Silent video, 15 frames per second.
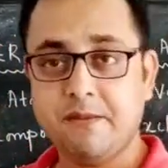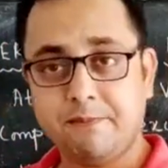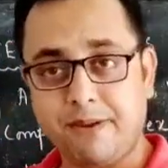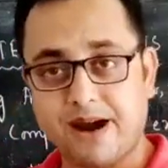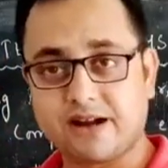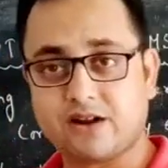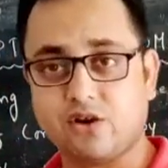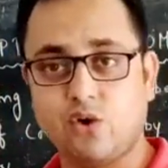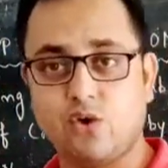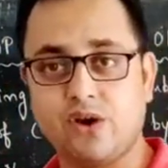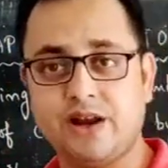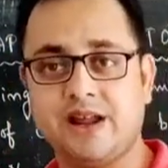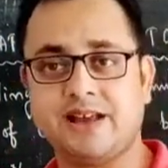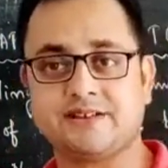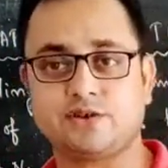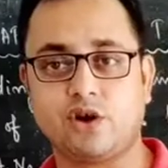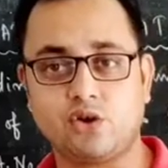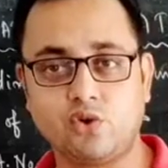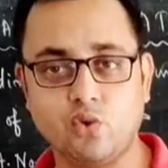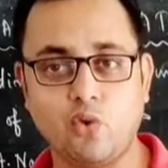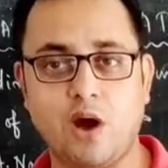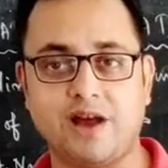But chlorine has got
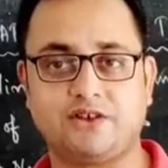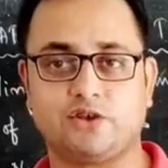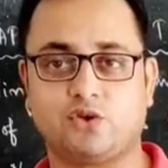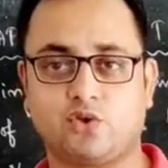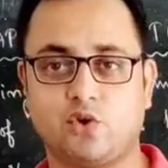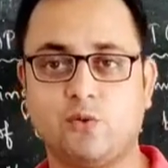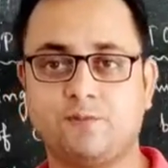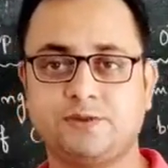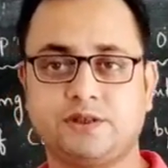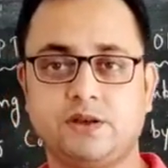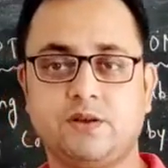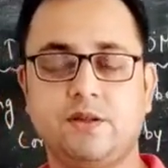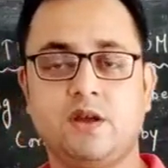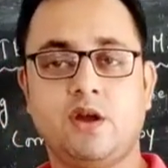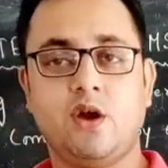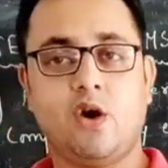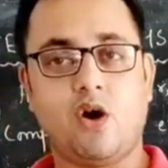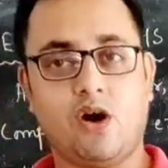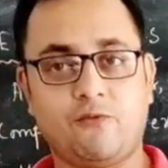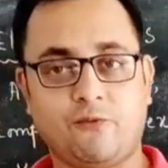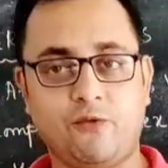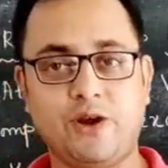two isotopes,
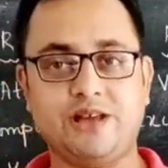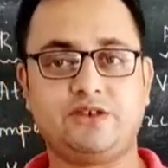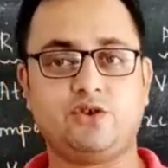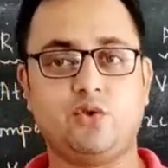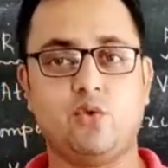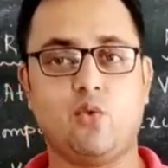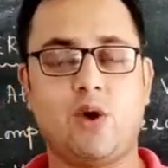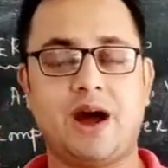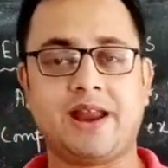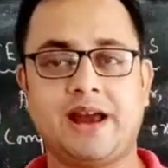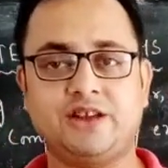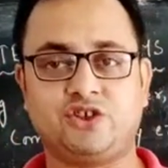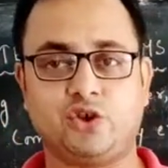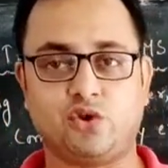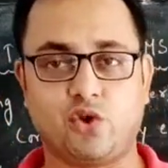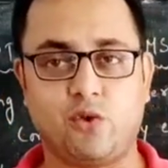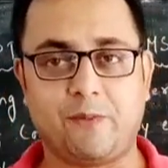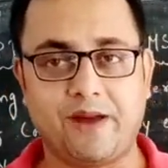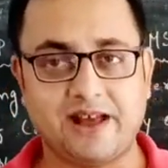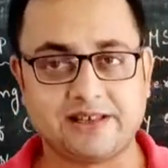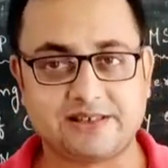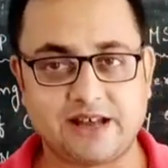of which one
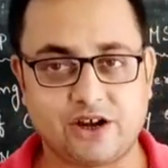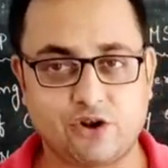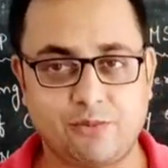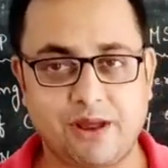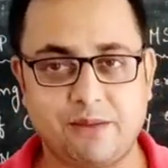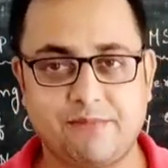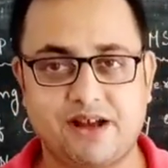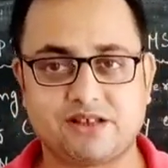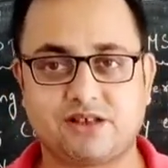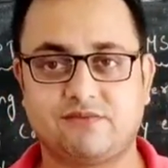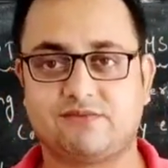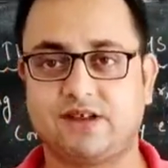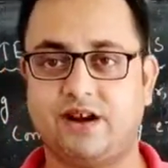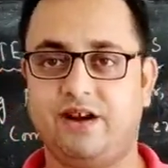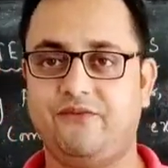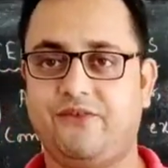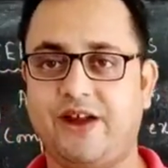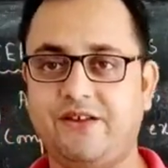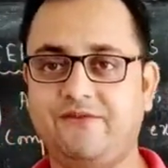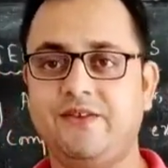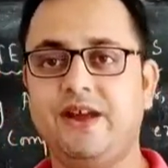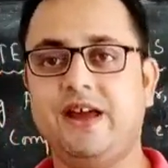isotope has atomic mass of 35
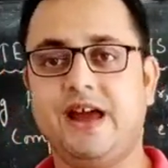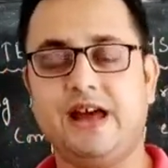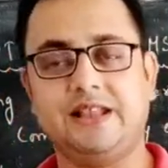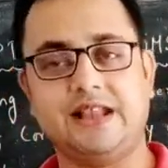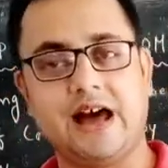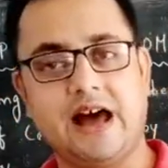and the